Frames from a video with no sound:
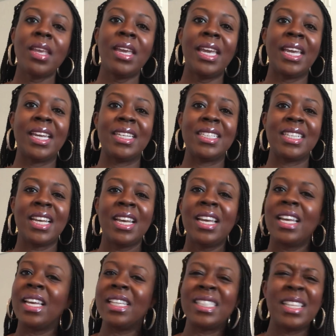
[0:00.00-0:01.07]
And
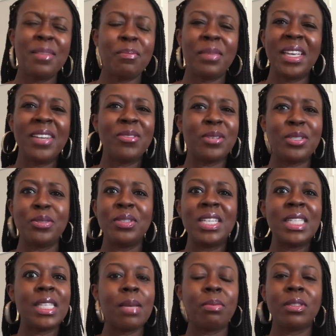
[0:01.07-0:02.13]
is it me, or do
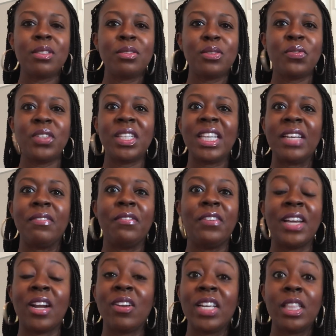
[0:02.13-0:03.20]
these episodes feel like
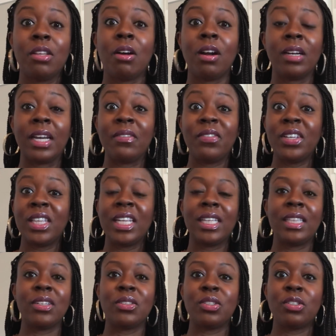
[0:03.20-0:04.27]
very long? I feel
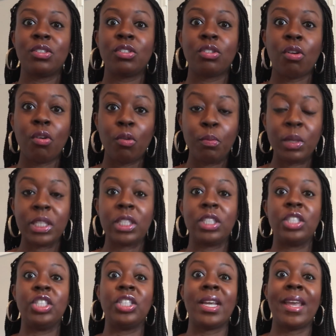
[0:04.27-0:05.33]
like there's so
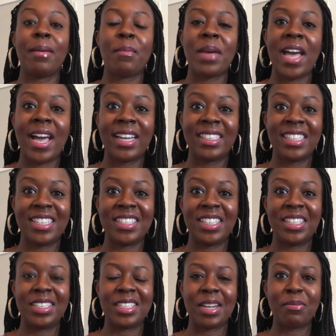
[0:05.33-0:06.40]
much jam-packed into
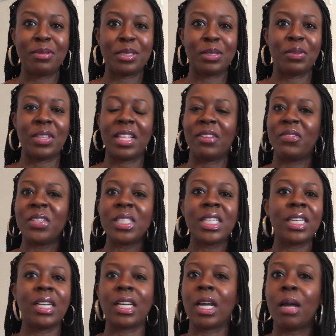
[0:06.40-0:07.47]
each episode that it feels
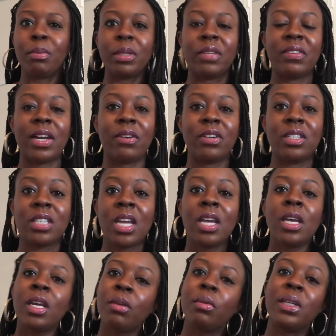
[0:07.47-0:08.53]
like a couple of hours,
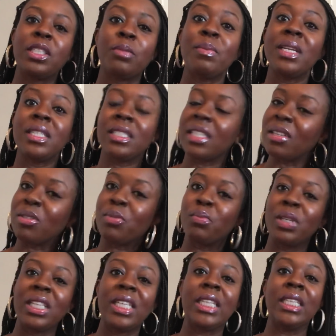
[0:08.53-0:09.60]
which means there's
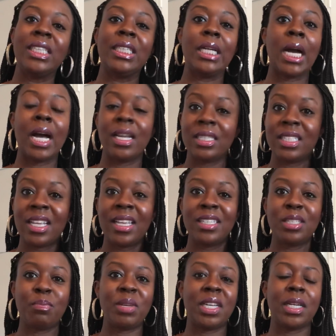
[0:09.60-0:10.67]
really good
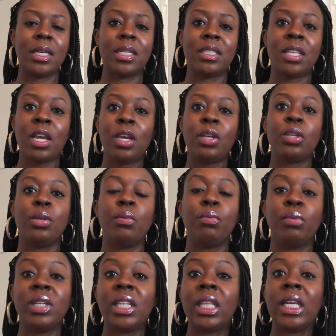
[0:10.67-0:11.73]
content because you
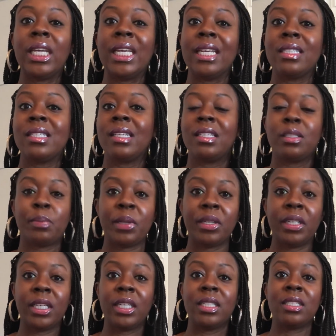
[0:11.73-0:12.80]
really get to
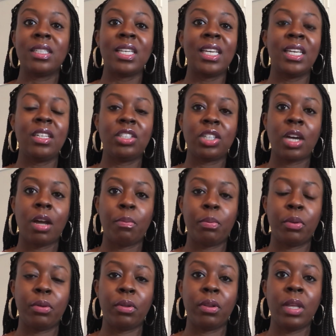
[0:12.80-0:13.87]
experience each
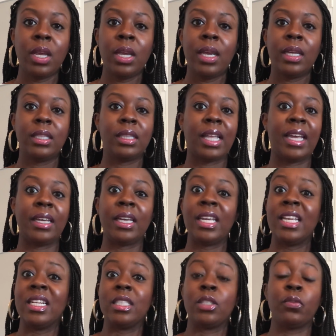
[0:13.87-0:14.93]
couple like
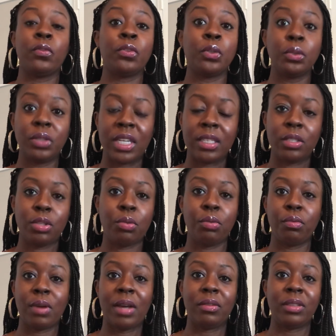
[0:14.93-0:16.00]
in its fullness
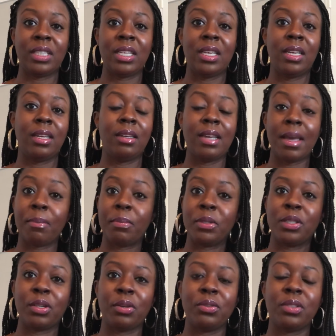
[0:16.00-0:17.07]
throughout the
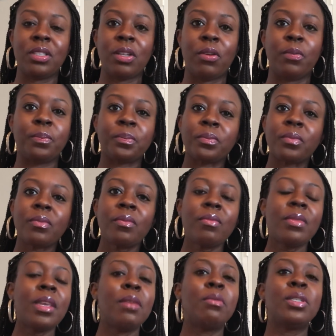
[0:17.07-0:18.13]
episode. So
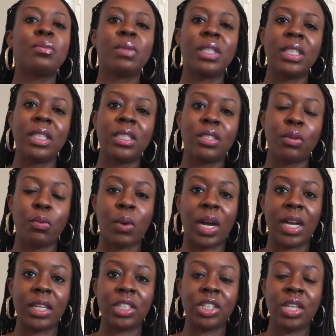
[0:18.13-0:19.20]
it was really good to
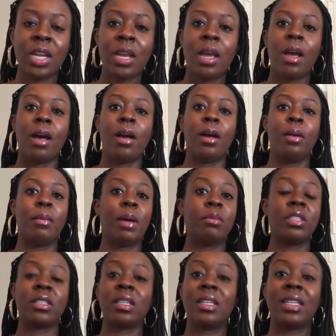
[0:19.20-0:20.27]
watch. I'm
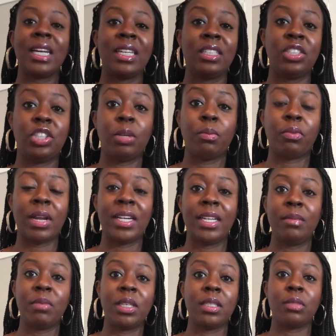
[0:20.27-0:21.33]
just gonna kind of jump right
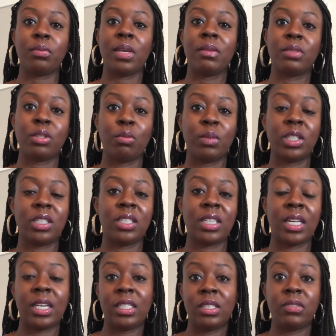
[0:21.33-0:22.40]
in because we have so much to
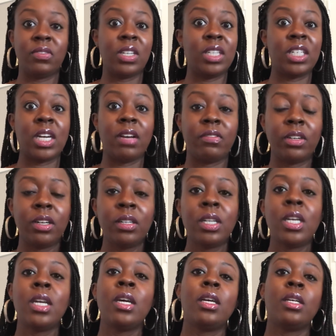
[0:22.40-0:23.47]
kind of uncover.
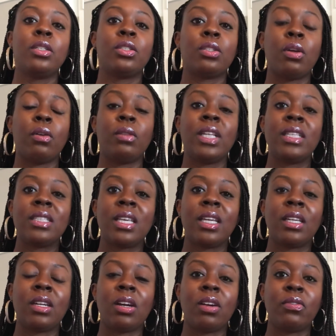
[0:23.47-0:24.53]
So let's
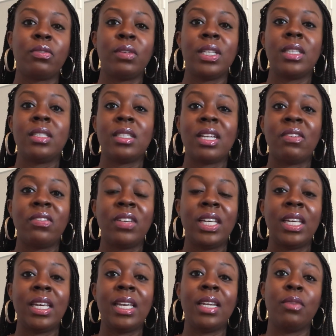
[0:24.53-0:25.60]
kick it off with
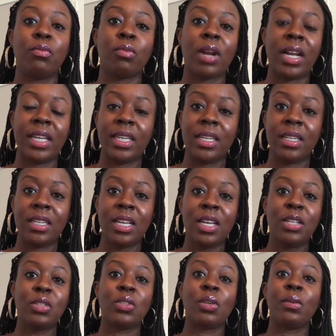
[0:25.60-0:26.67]
Stephanie and Ryan.
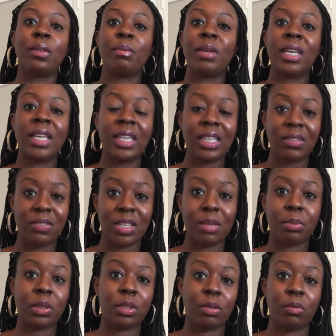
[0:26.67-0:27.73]
So the beginning of the
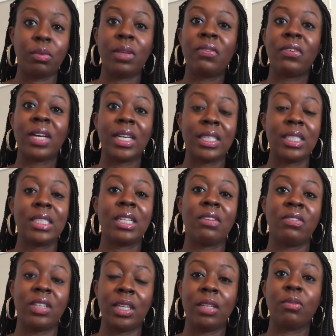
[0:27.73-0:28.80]
episode, we find
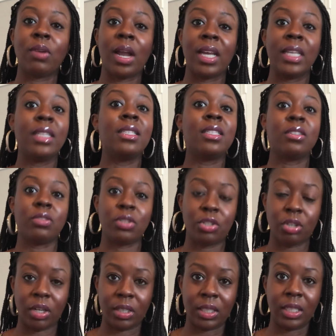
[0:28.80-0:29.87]
Stephanie and Ryan still
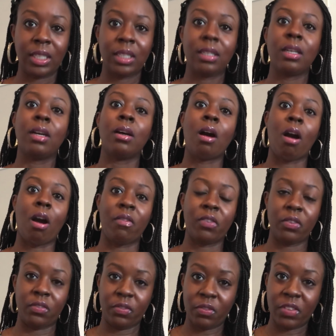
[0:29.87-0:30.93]
struggling off
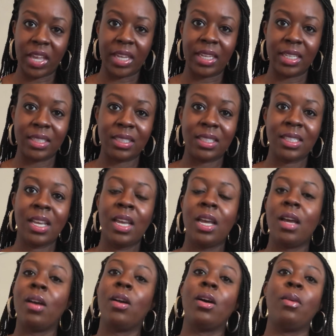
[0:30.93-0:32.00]
of Vegas.
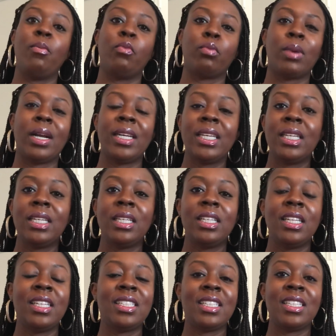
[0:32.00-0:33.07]
Ryan,
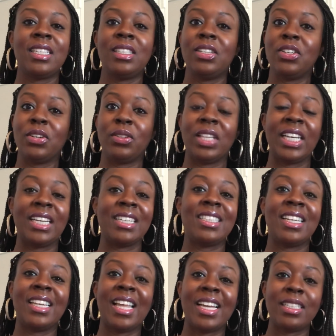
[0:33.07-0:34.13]
you know, like I
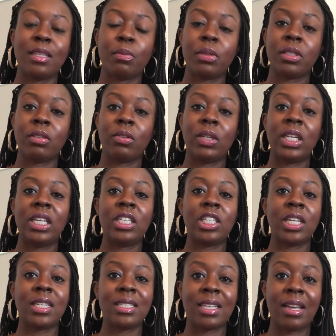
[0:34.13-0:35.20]
said last episode, he
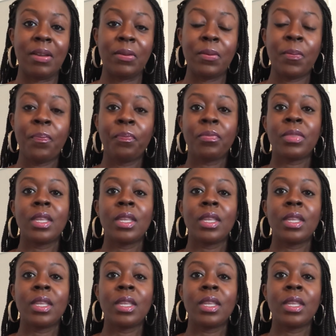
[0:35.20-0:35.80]
shut down.